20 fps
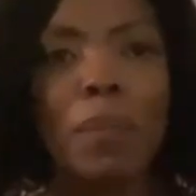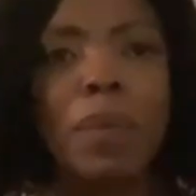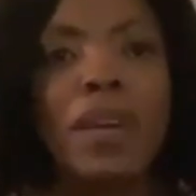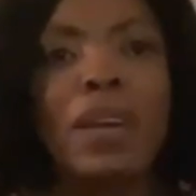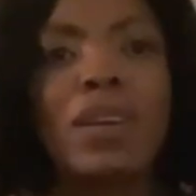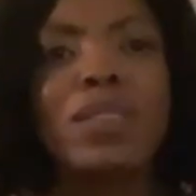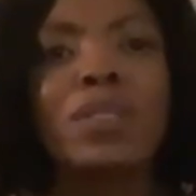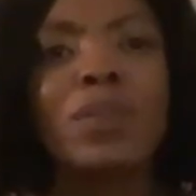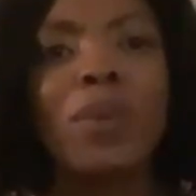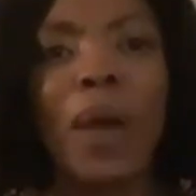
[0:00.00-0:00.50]

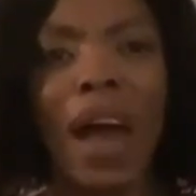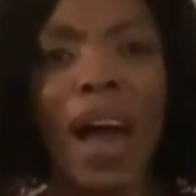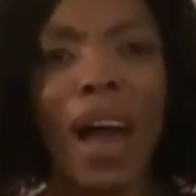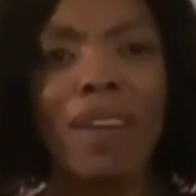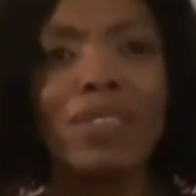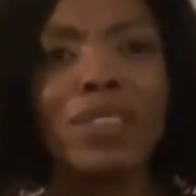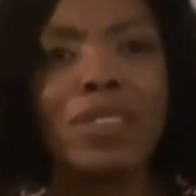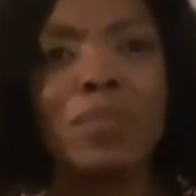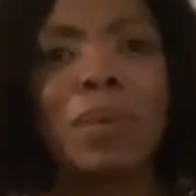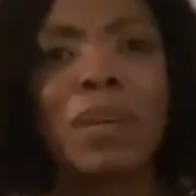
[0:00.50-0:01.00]
Because you
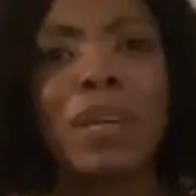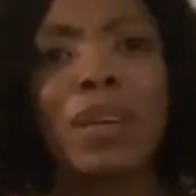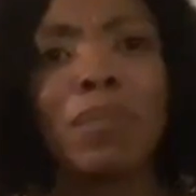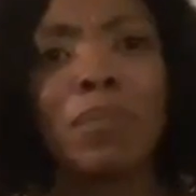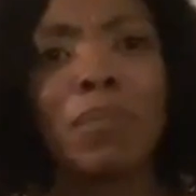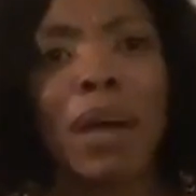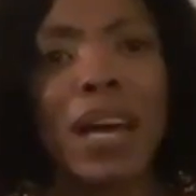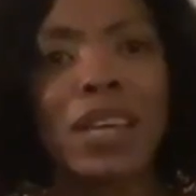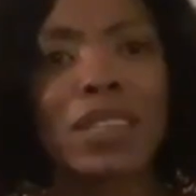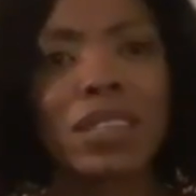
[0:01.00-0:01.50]
have to be
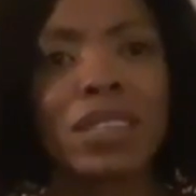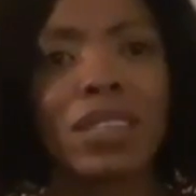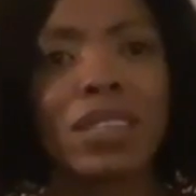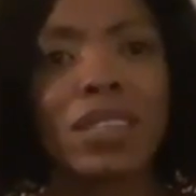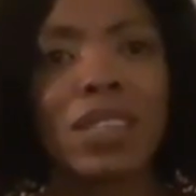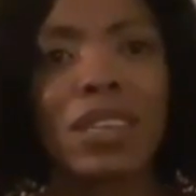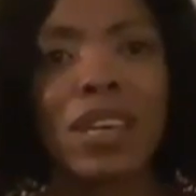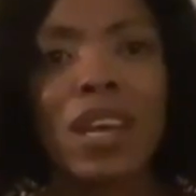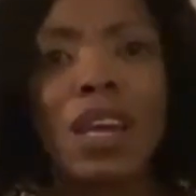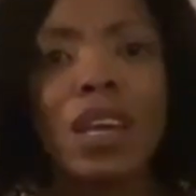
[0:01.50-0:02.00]

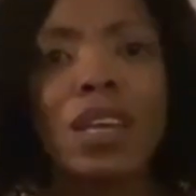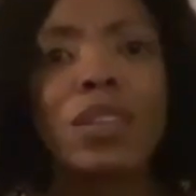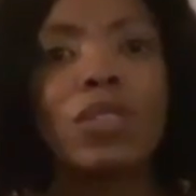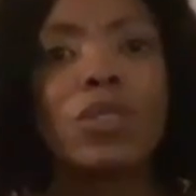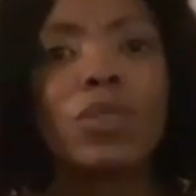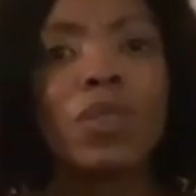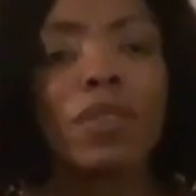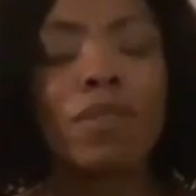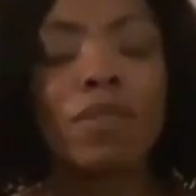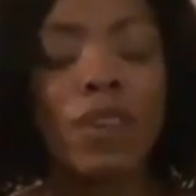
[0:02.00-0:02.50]
compassionate
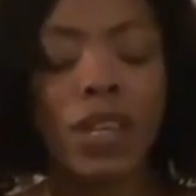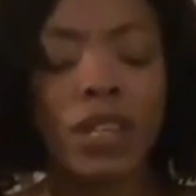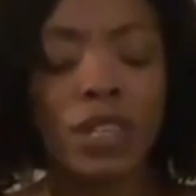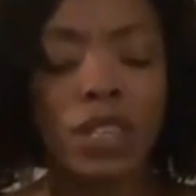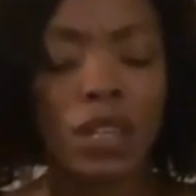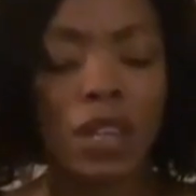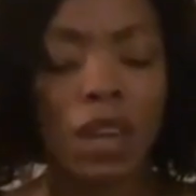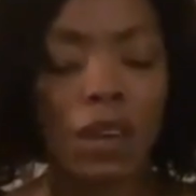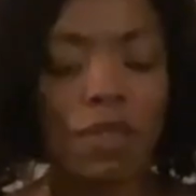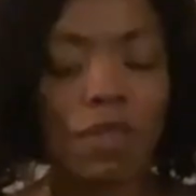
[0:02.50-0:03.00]
to the
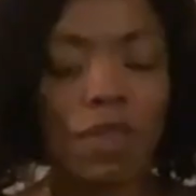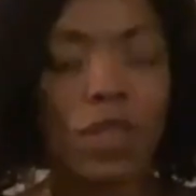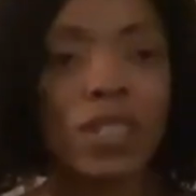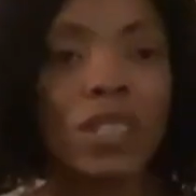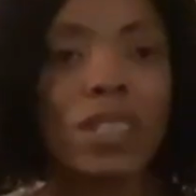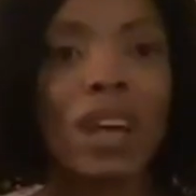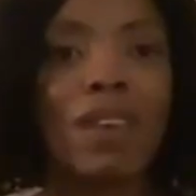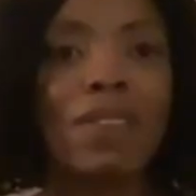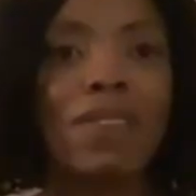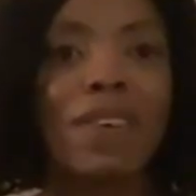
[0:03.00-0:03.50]
version of
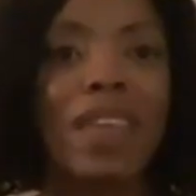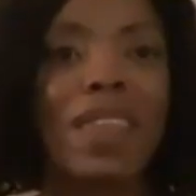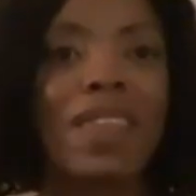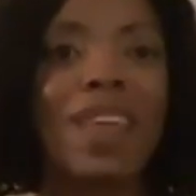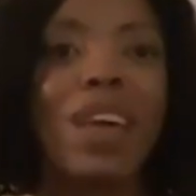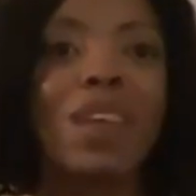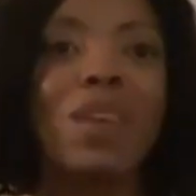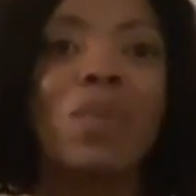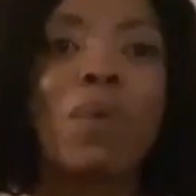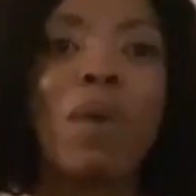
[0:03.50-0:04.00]
yourself
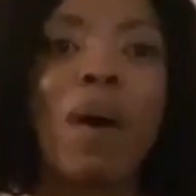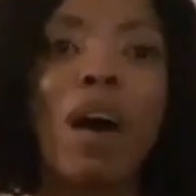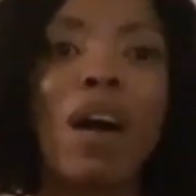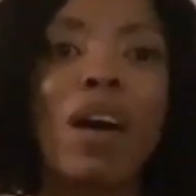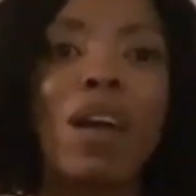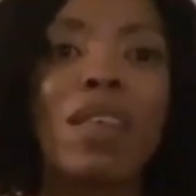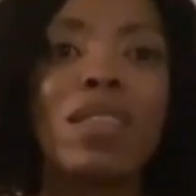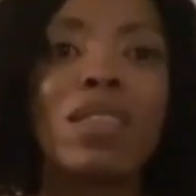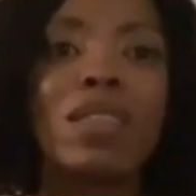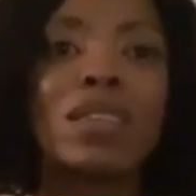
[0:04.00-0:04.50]
that you
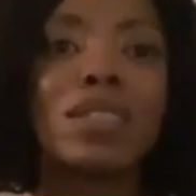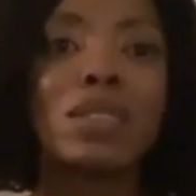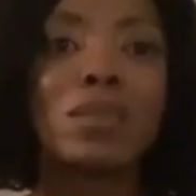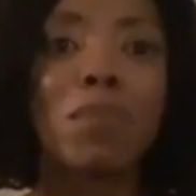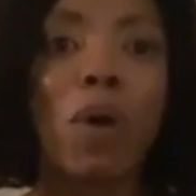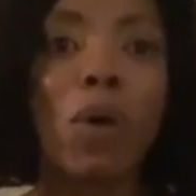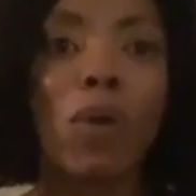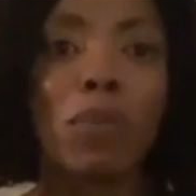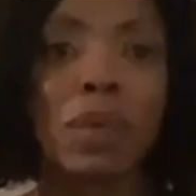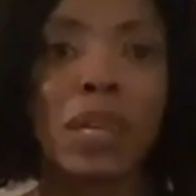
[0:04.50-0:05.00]
are in
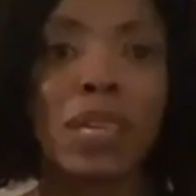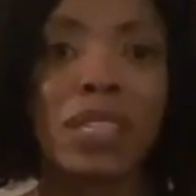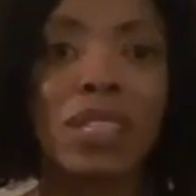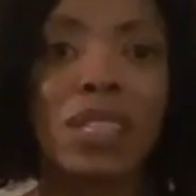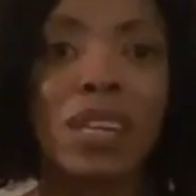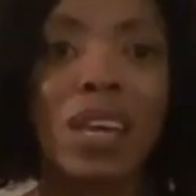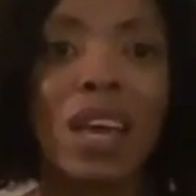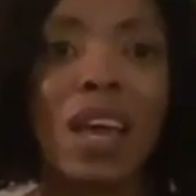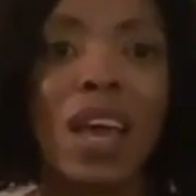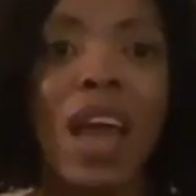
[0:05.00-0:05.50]
this
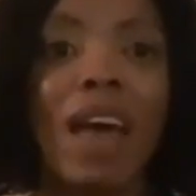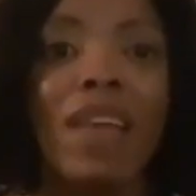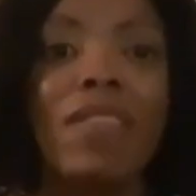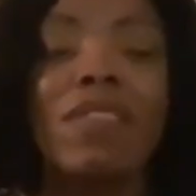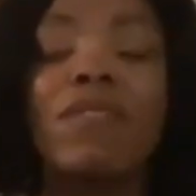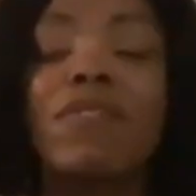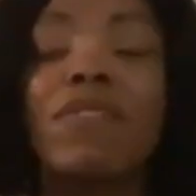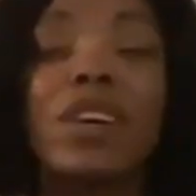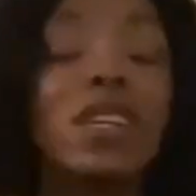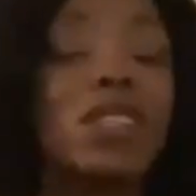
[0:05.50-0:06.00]
moment,
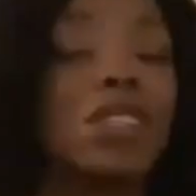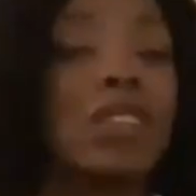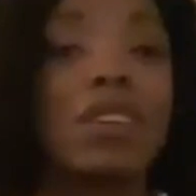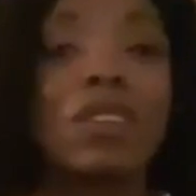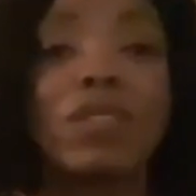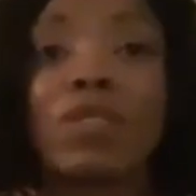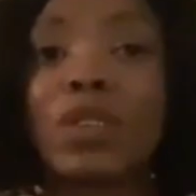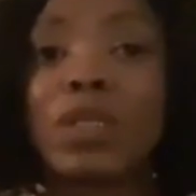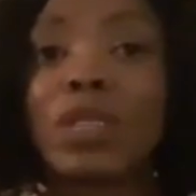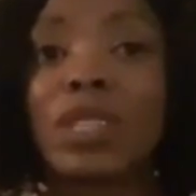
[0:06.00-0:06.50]
and the version
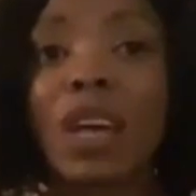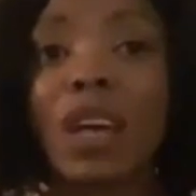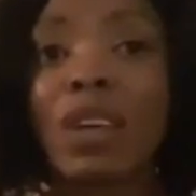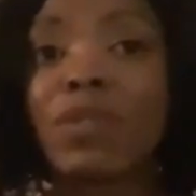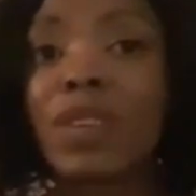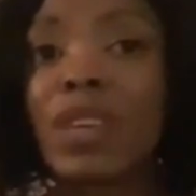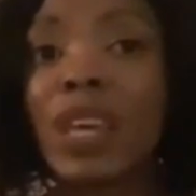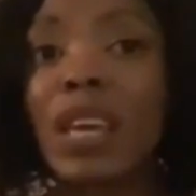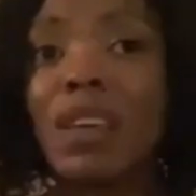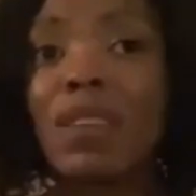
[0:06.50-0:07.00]
of
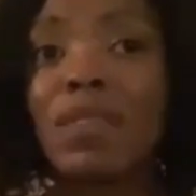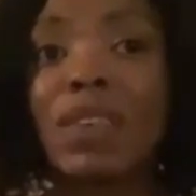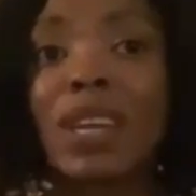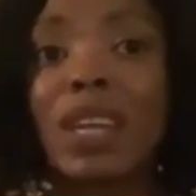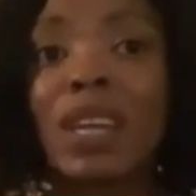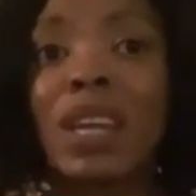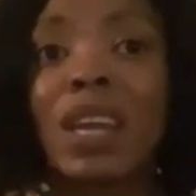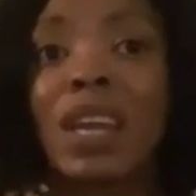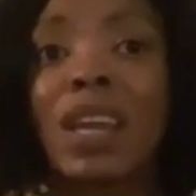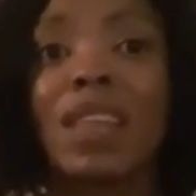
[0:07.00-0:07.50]
yourself
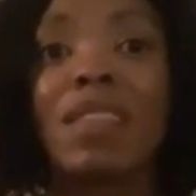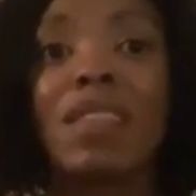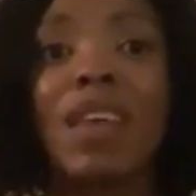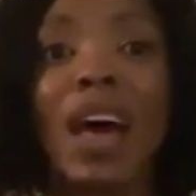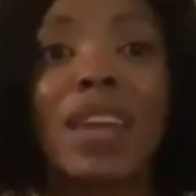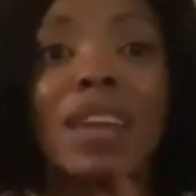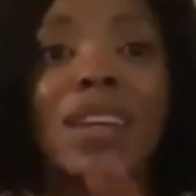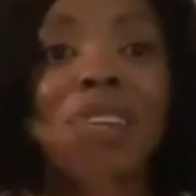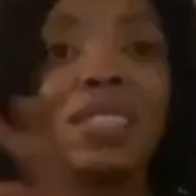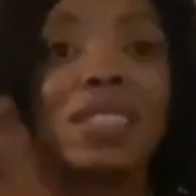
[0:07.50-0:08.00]
even
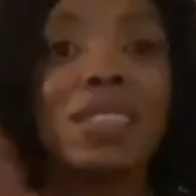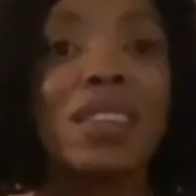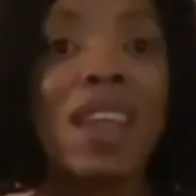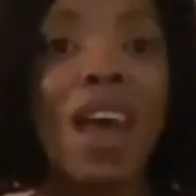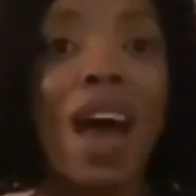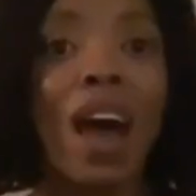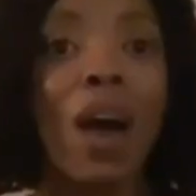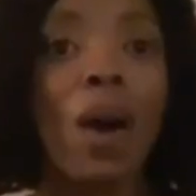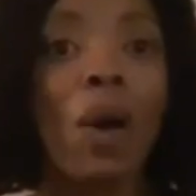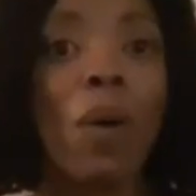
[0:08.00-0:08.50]
that is
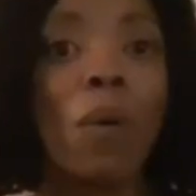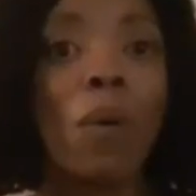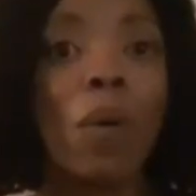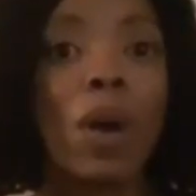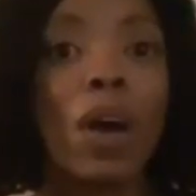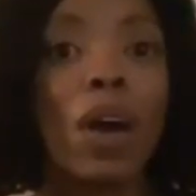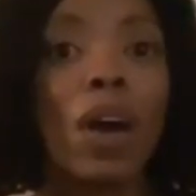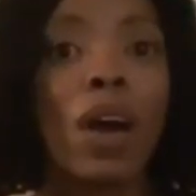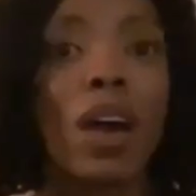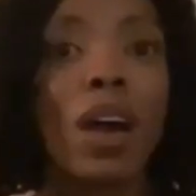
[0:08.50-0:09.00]

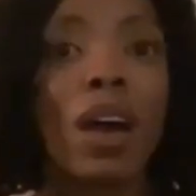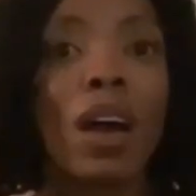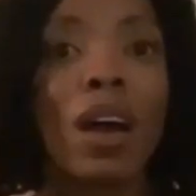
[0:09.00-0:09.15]
now